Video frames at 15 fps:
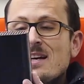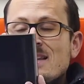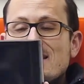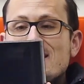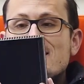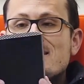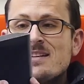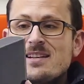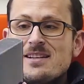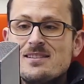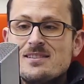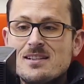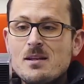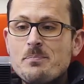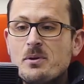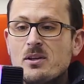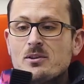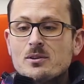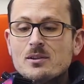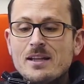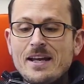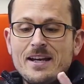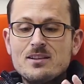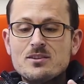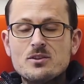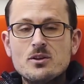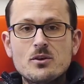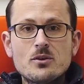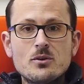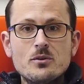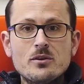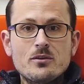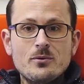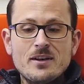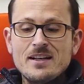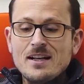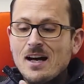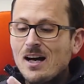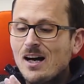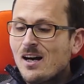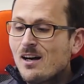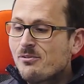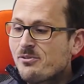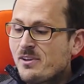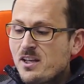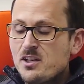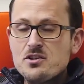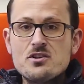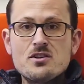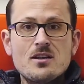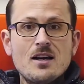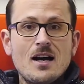this is a typical external three and a half inch